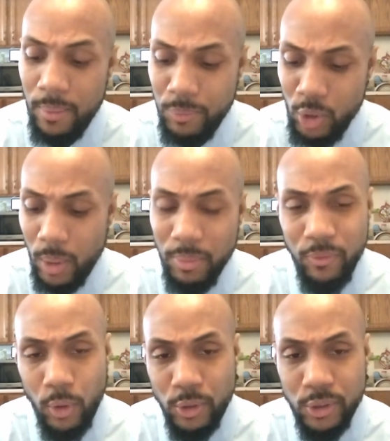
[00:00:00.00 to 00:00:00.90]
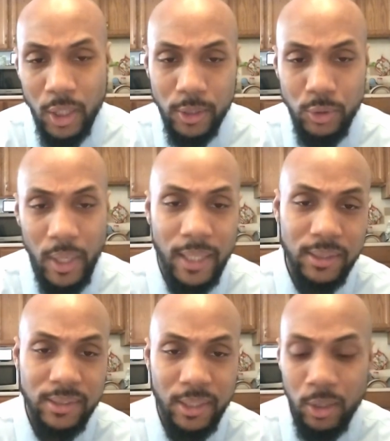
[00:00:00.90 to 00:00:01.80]
before you start, you had to
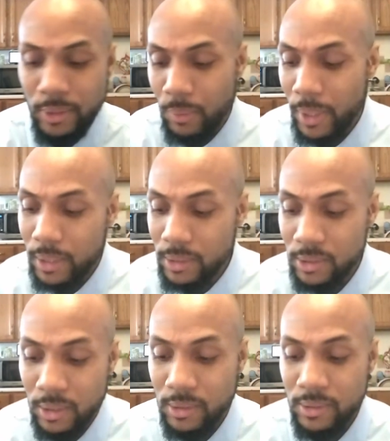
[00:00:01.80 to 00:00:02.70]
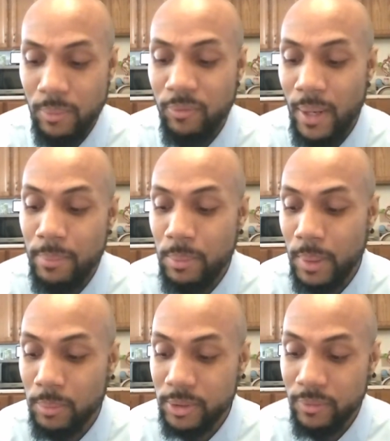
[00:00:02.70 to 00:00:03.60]
sell directly to some family
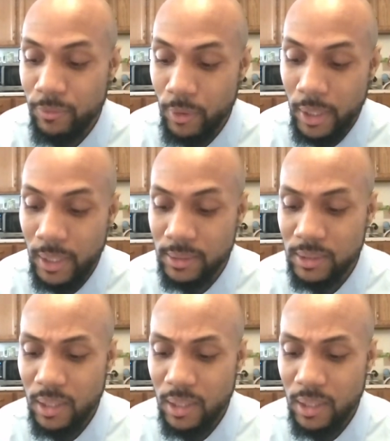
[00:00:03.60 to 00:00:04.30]
members and friends.